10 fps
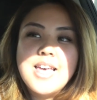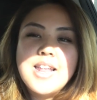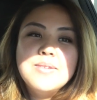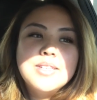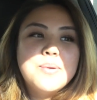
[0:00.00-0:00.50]

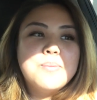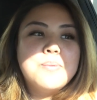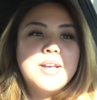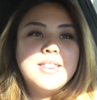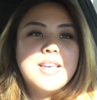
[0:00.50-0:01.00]
And I was like,
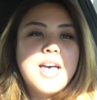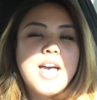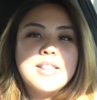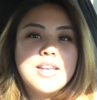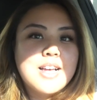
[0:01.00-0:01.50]
what the
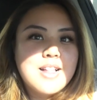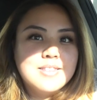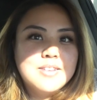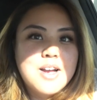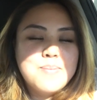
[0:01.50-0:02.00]
heck? Like,
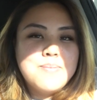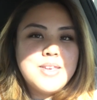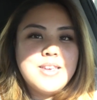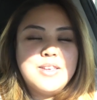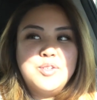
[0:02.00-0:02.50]
that's not
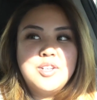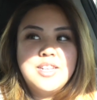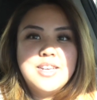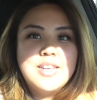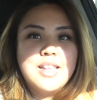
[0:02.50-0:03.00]
me.
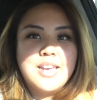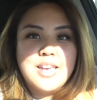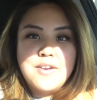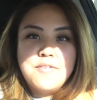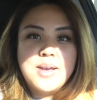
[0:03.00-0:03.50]
Usually, like,
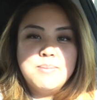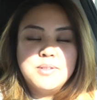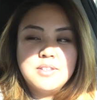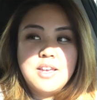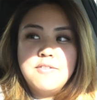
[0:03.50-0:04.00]
if
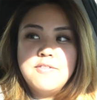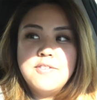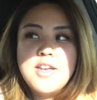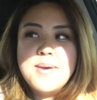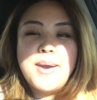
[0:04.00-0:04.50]

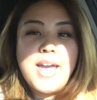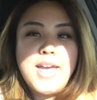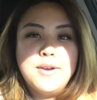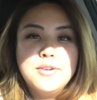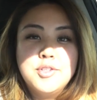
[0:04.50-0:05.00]
my
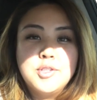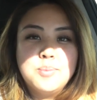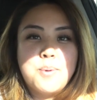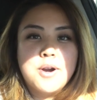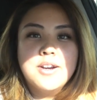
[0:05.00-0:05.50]
anger is
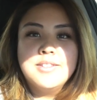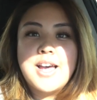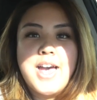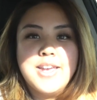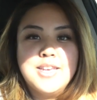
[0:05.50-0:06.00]
sparked,
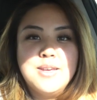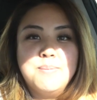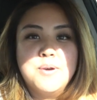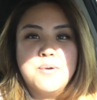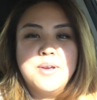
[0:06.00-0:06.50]
I
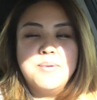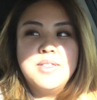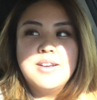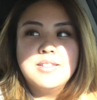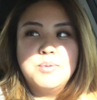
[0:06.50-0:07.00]
keep going
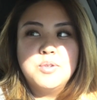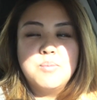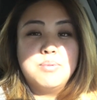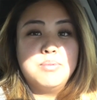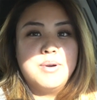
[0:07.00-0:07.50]
with it because I'm
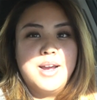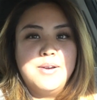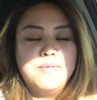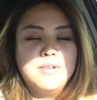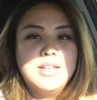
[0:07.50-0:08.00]
so
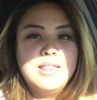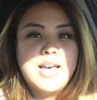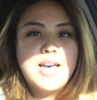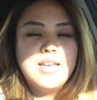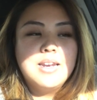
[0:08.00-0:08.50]
prideful in
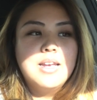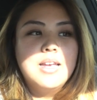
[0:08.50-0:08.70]
that.